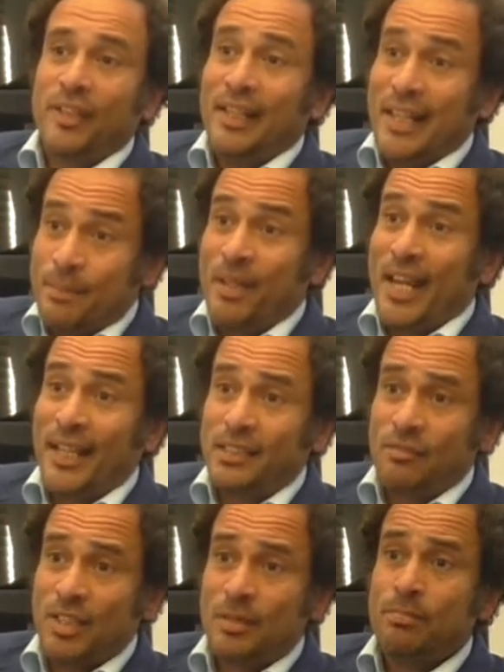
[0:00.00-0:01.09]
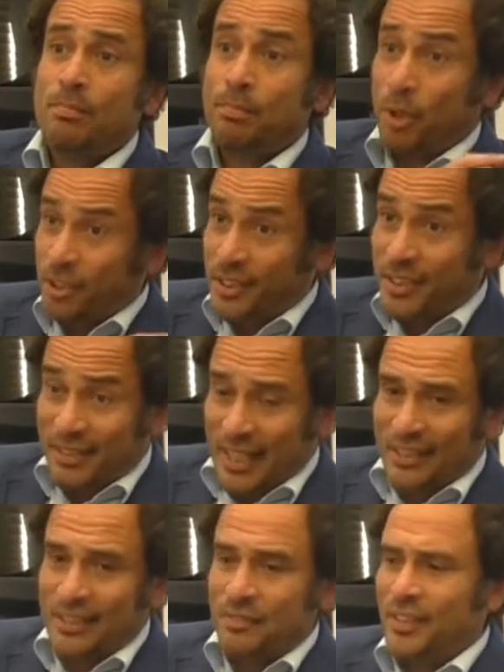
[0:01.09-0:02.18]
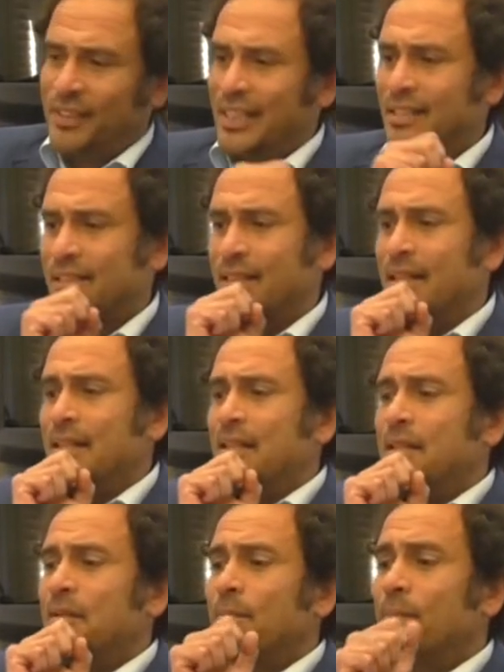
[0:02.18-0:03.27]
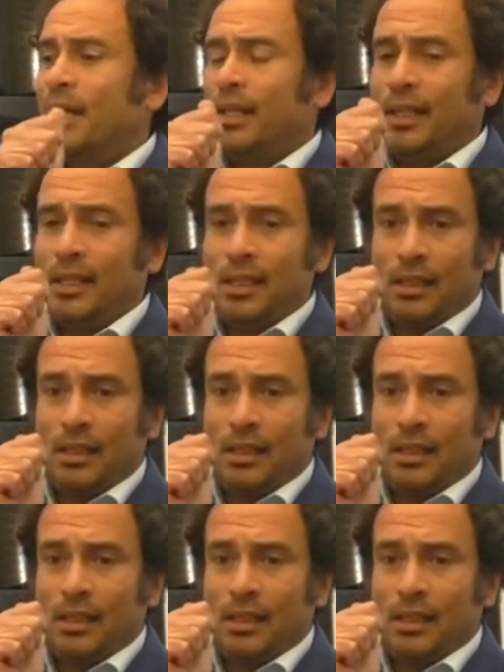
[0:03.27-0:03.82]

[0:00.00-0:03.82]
labor activism, protest activities by